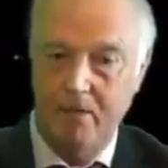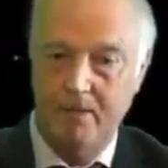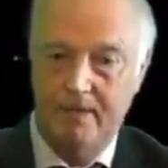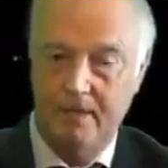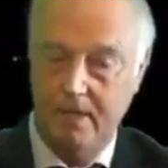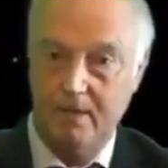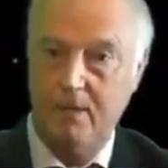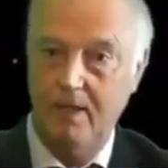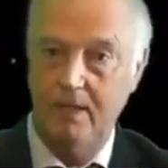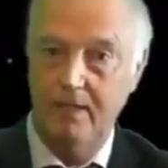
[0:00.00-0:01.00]
which you can't
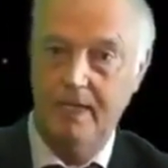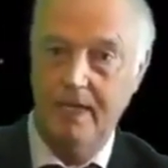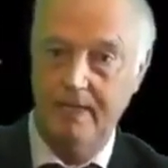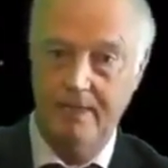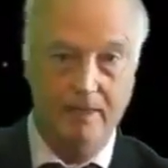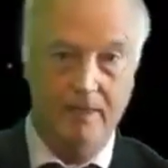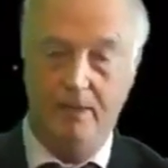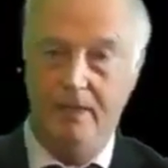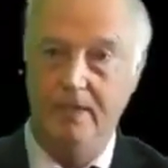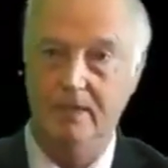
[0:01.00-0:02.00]
quite locate, you don't know who
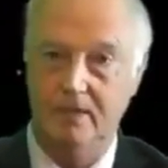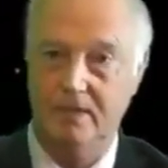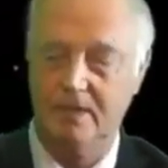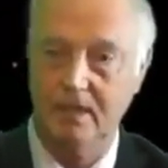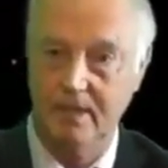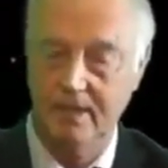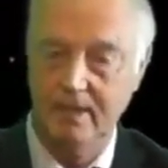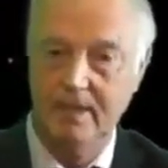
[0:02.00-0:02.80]
it is who's controlling it.